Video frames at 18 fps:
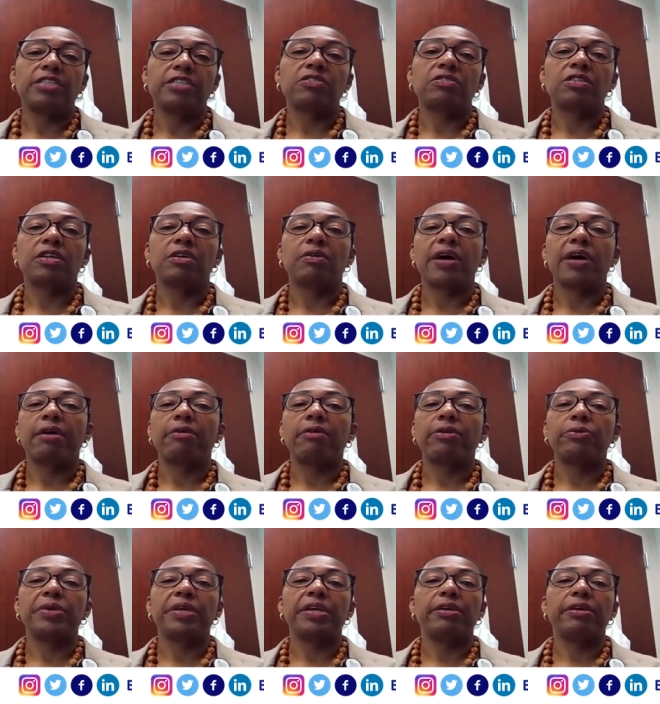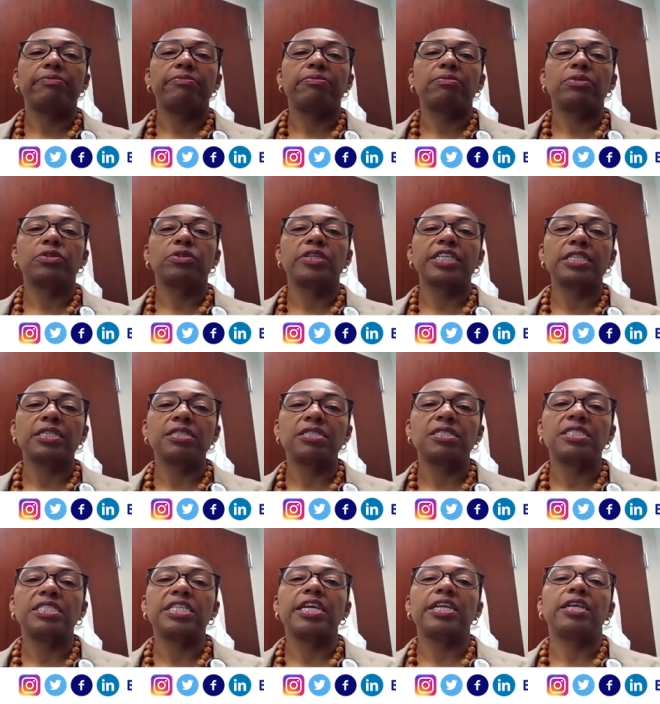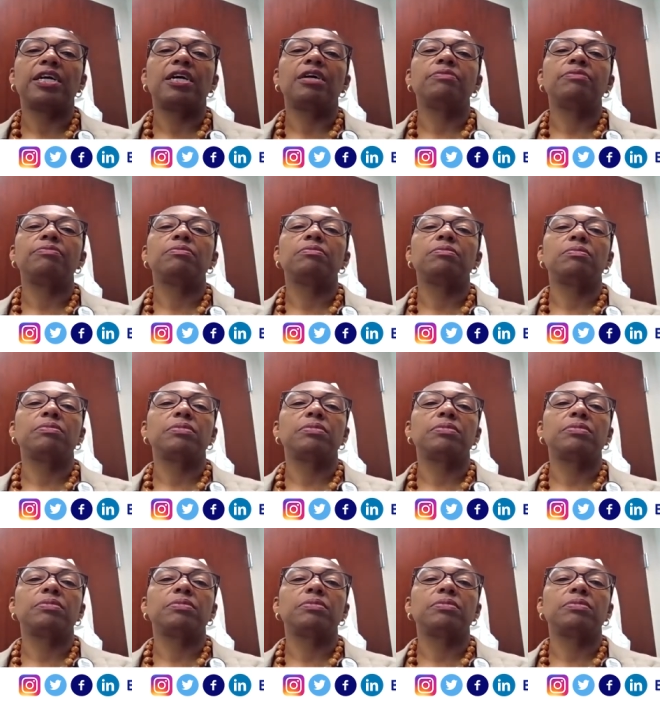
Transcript: And so, how do we look at this data?